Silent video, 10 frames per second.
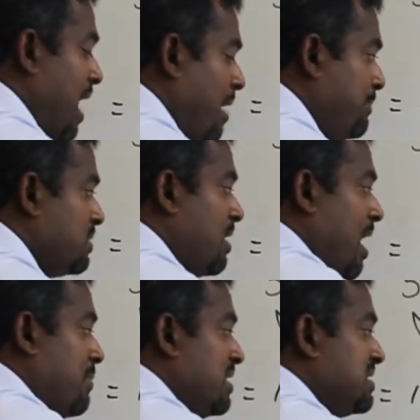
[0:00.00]
up.
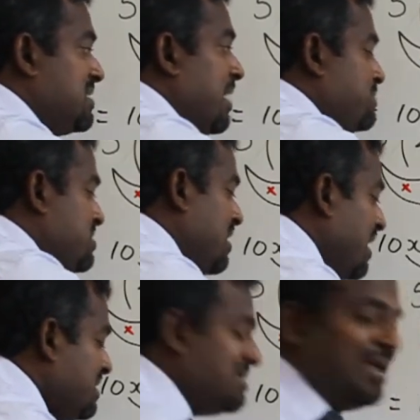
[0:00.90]
How many steps?
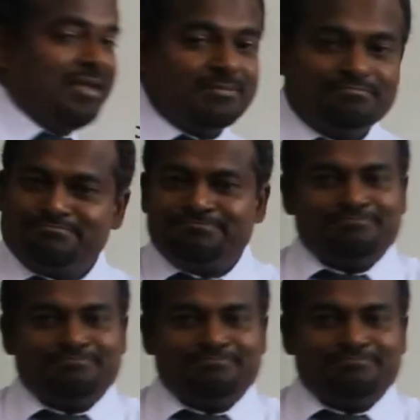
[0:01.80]
eighteen.